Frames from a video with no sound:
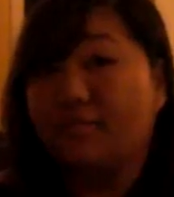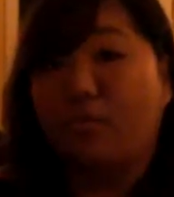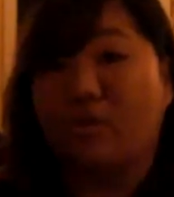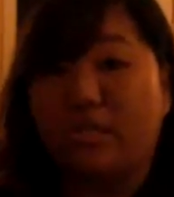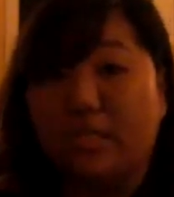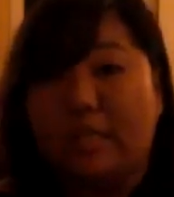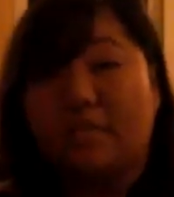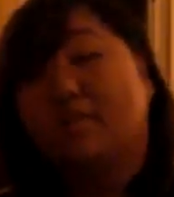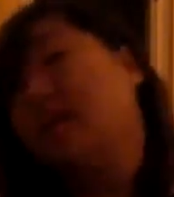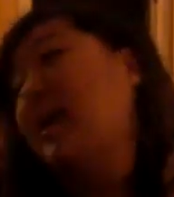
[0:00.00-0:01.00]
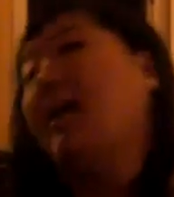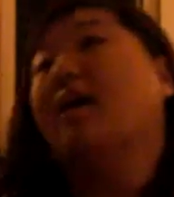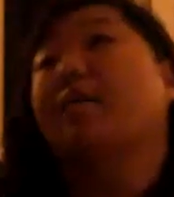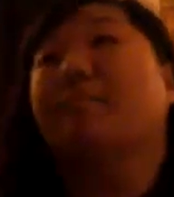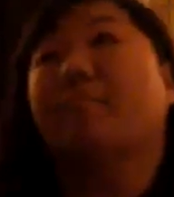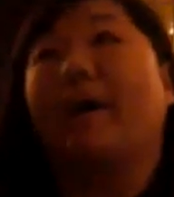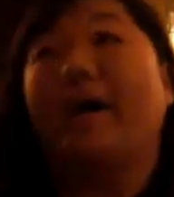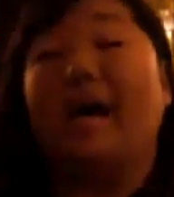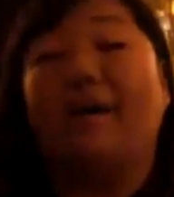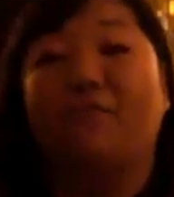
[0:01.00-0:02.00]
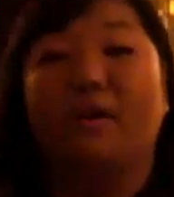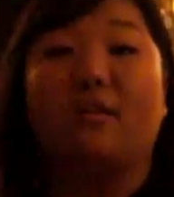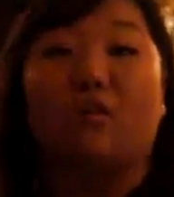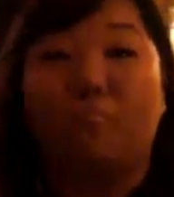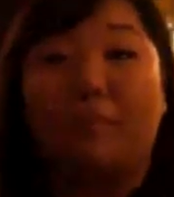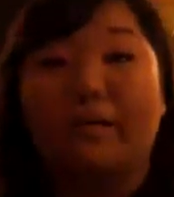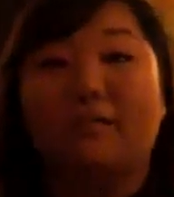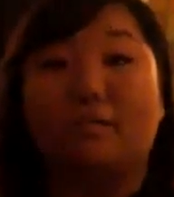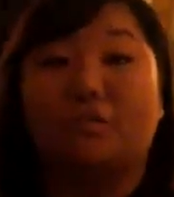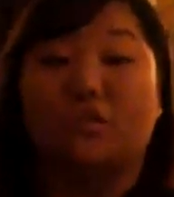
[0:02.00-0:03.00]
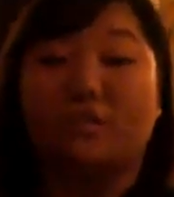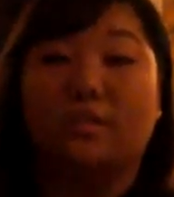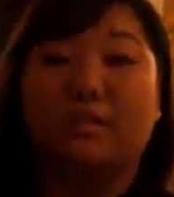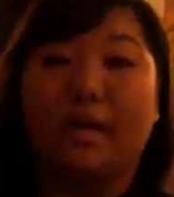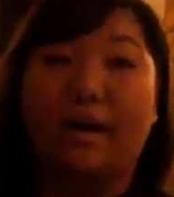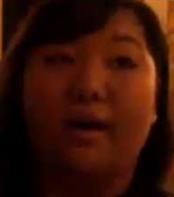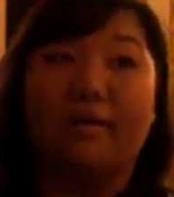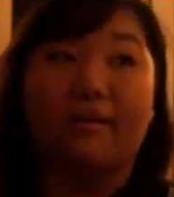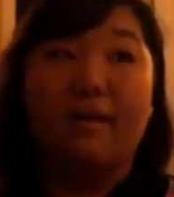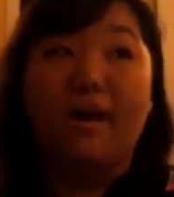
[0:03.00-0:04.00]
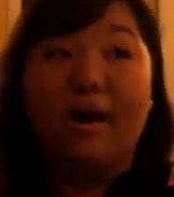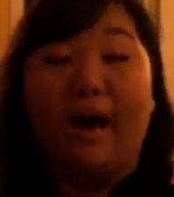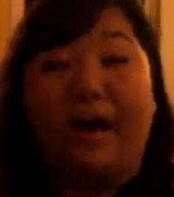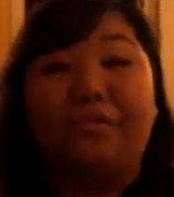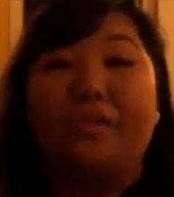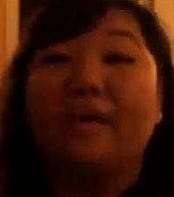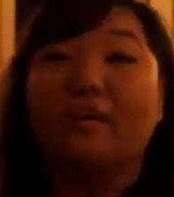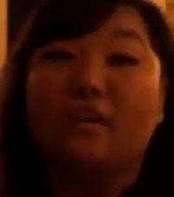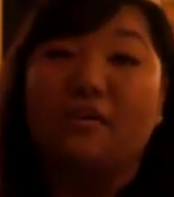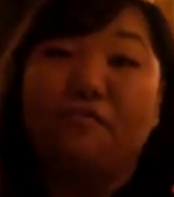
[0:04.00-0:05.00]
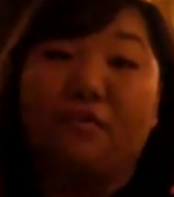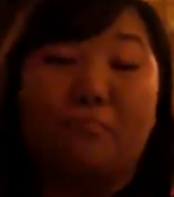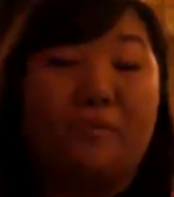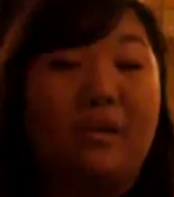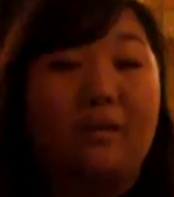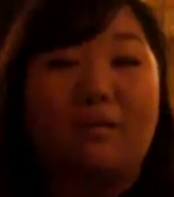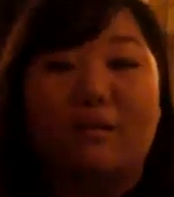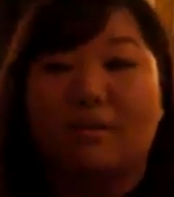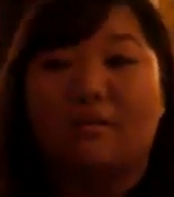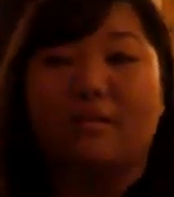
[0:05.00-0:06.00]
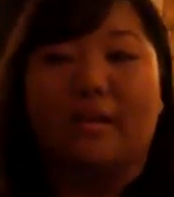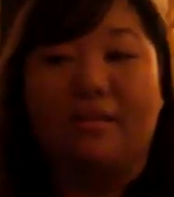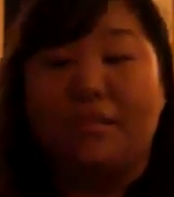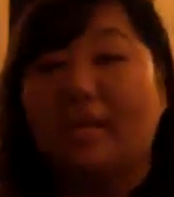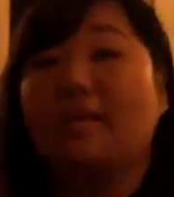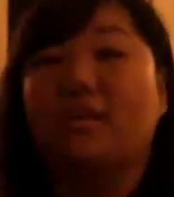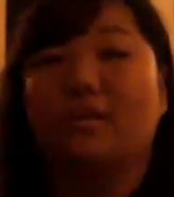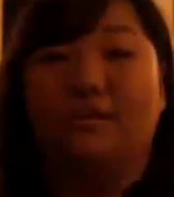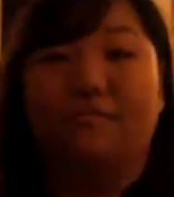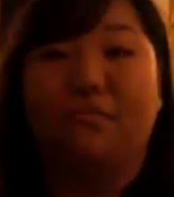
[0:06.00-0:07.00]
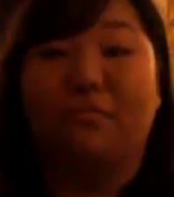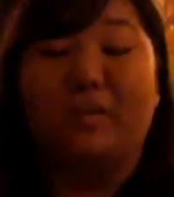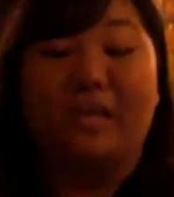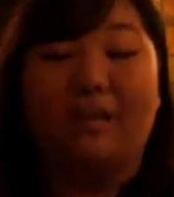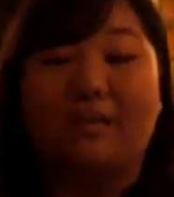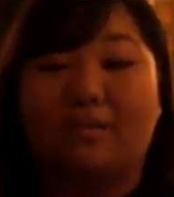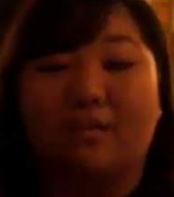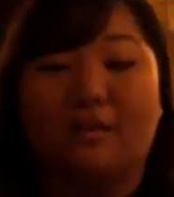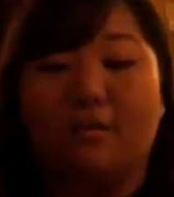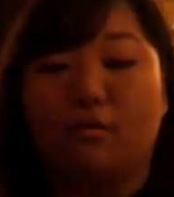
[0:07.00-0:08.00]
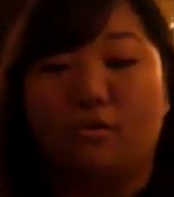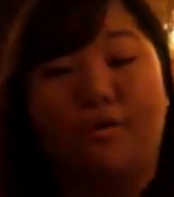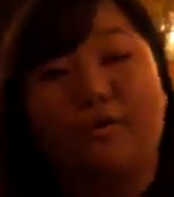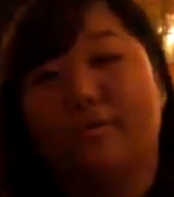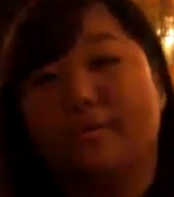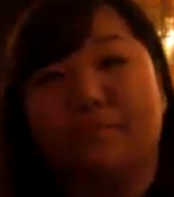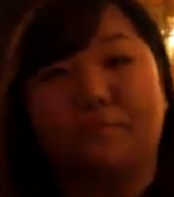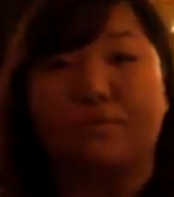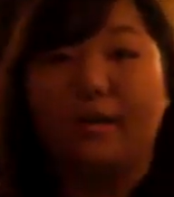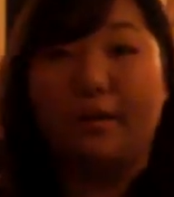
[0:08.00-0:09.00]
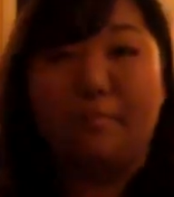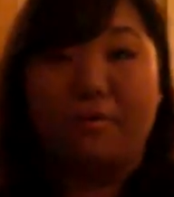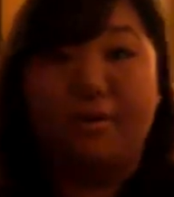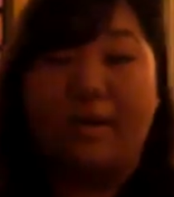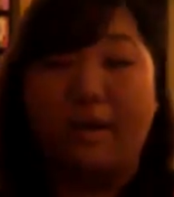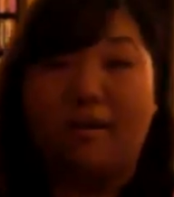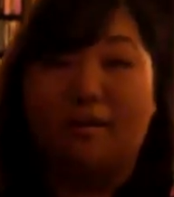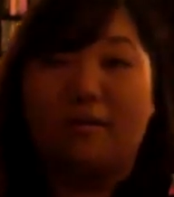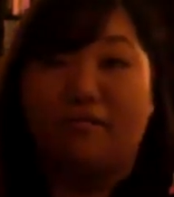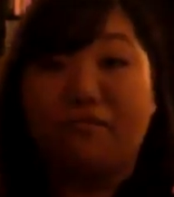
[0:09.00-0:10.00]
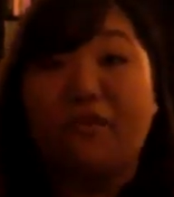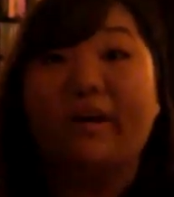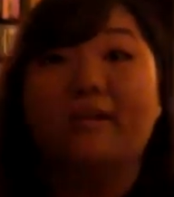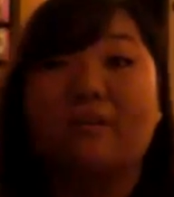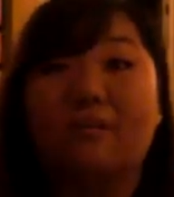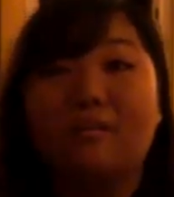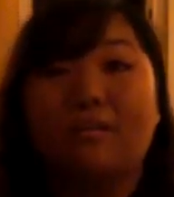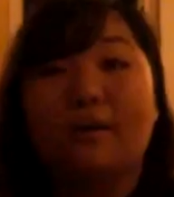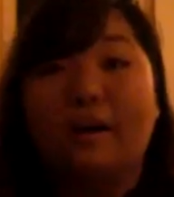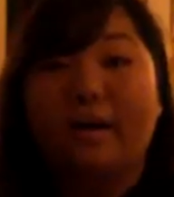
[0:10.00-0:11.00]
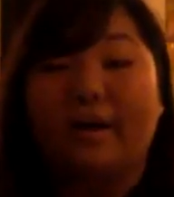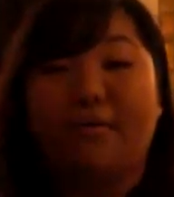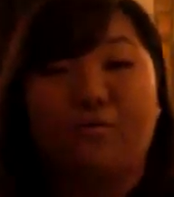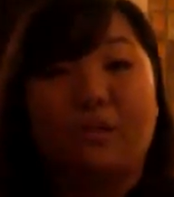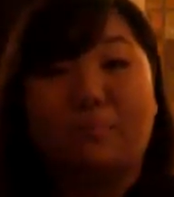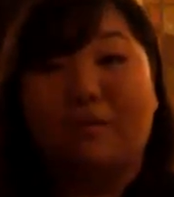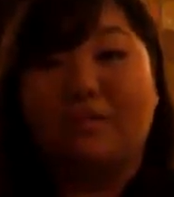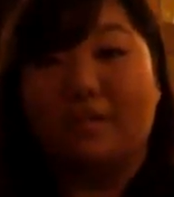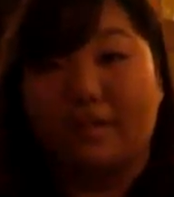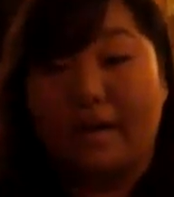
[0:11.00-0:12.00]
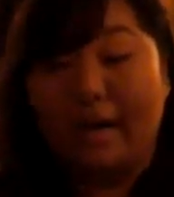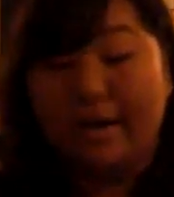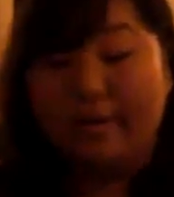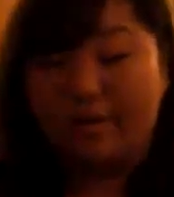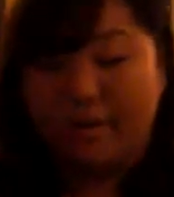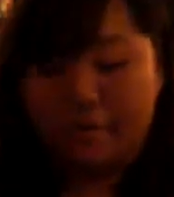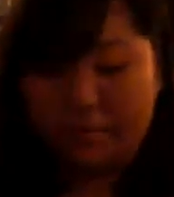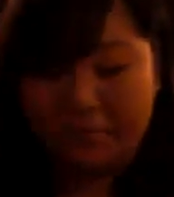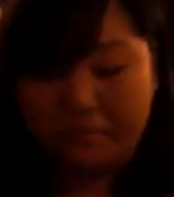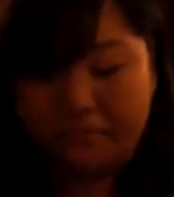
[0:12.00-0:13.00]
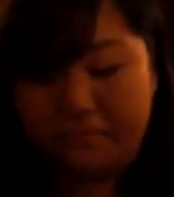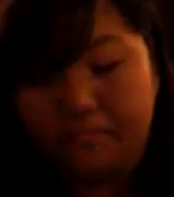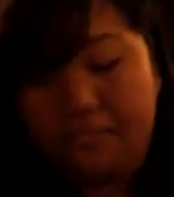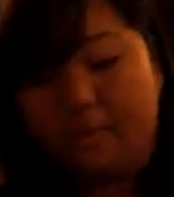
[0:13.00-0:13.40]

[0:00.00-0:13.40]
14, um, I have read your messages and I thank you for being like thank you for being a loyal subscriber and a friend. It really means a lot. Um,